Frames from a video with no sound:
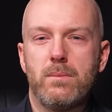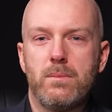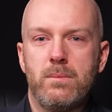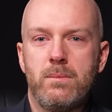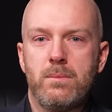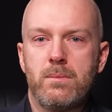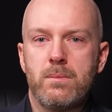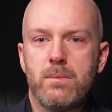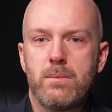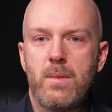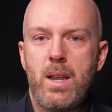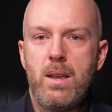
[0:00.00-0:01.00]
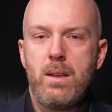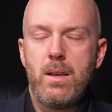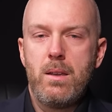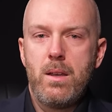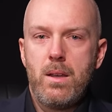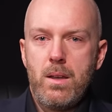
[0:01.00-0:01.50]

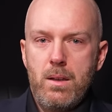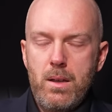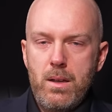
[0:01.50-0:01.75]
(no one is talking)